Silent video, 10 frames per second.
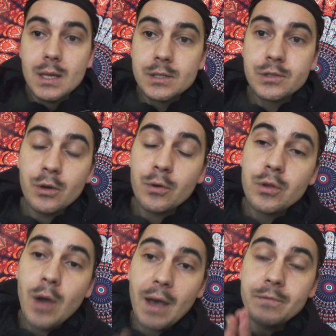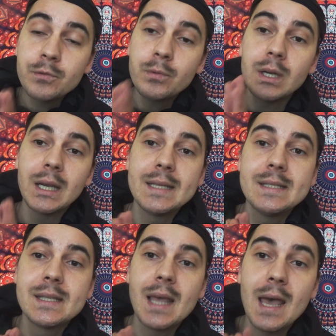so you have to
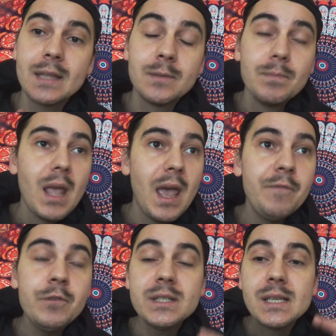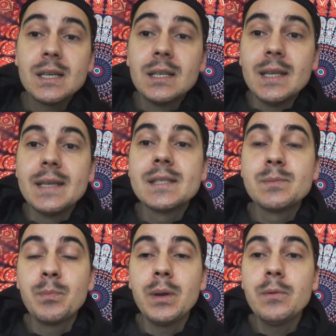realize that every single
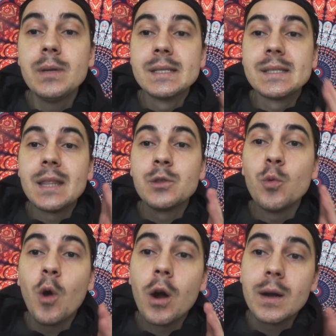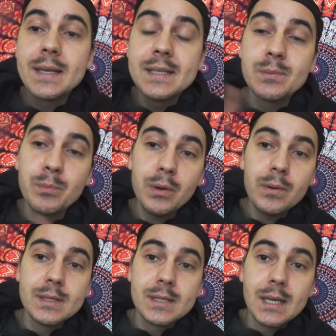experience that you are
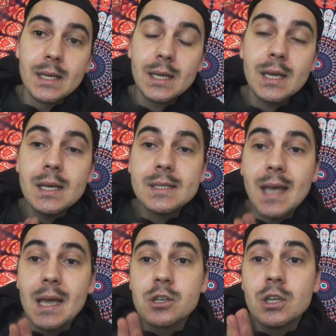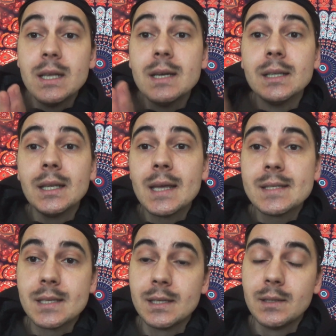experiencing it is actually a
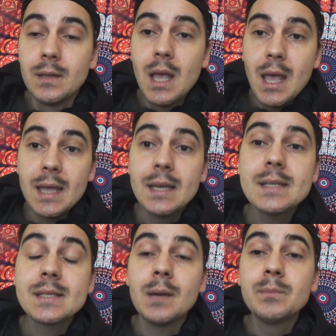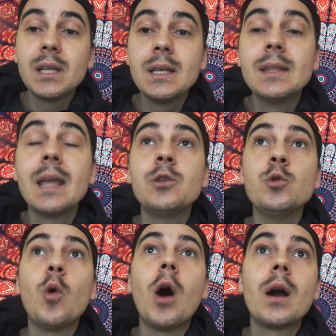lesson it is something that
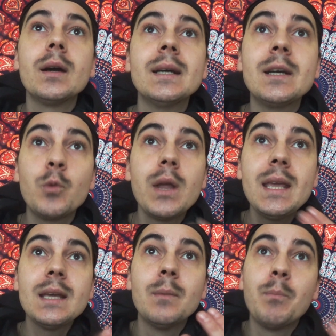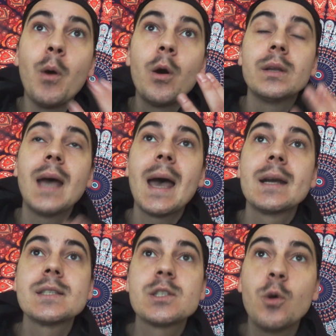you are agreeing upon
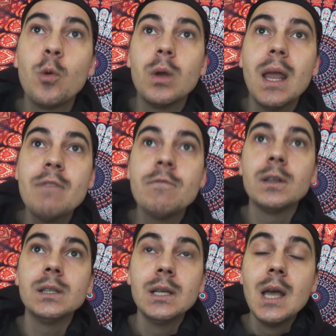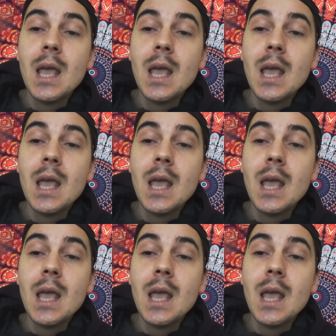at a soul level